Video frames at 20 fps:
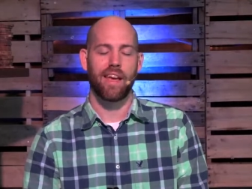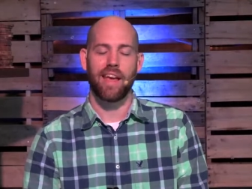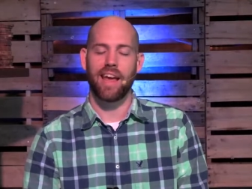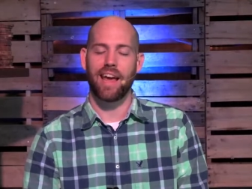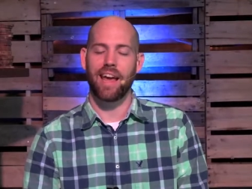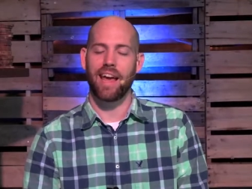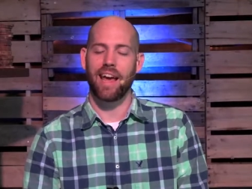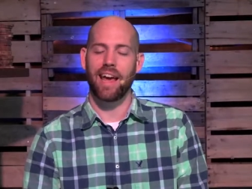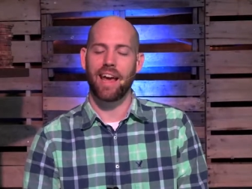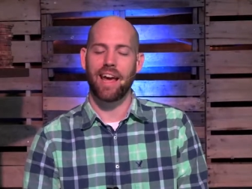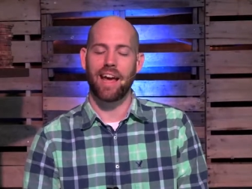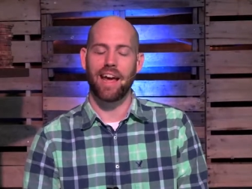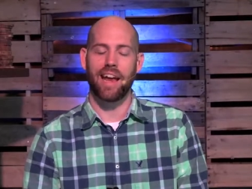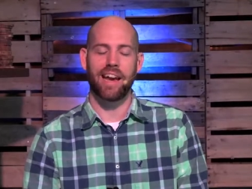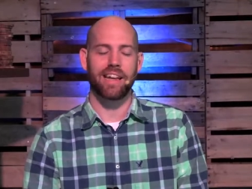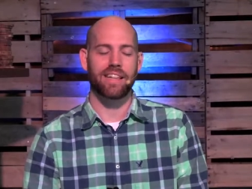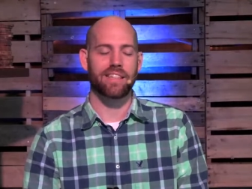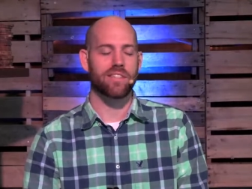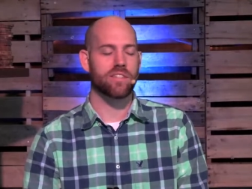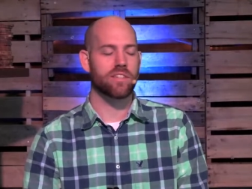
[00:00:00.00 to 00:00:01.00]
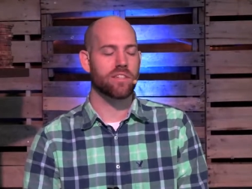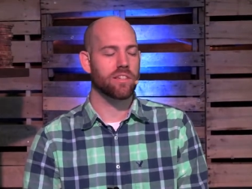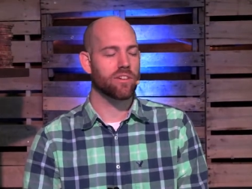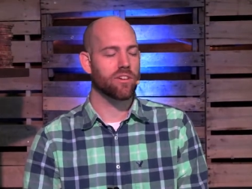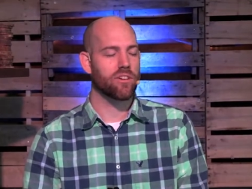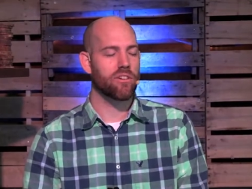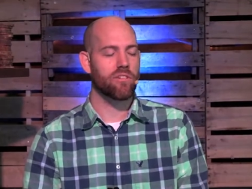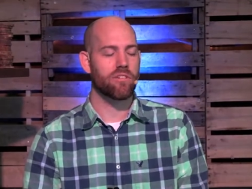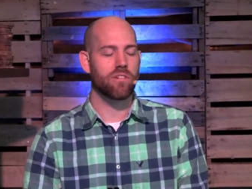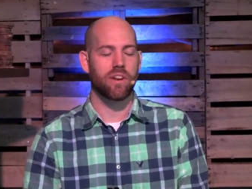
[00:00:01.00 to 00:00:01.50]
And it's
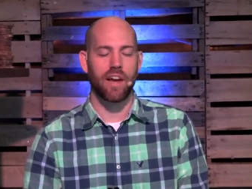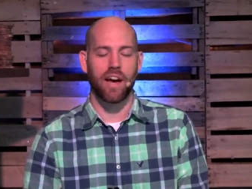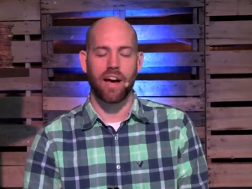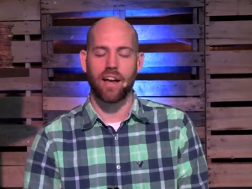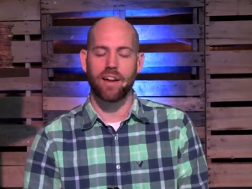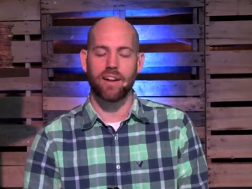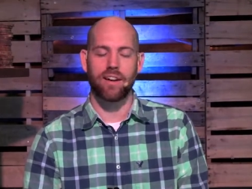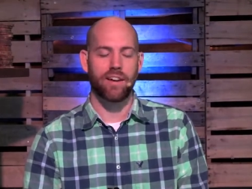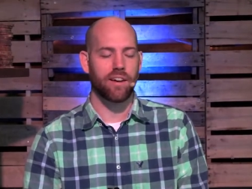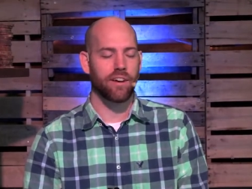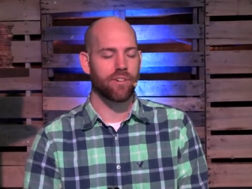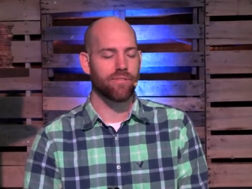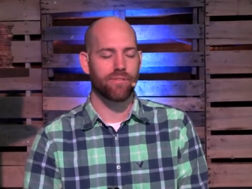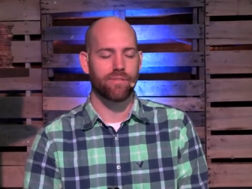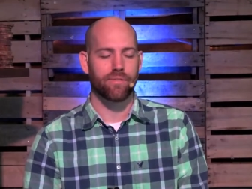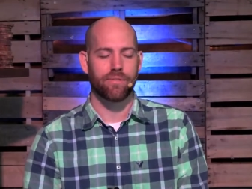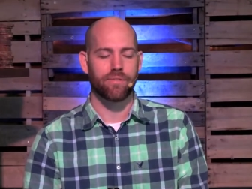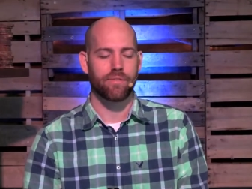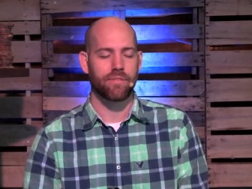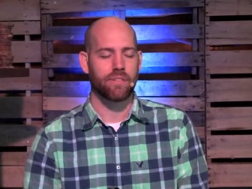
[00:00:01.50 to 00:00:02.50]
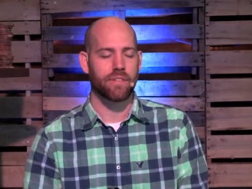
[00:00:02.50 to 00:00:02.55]
still not enough.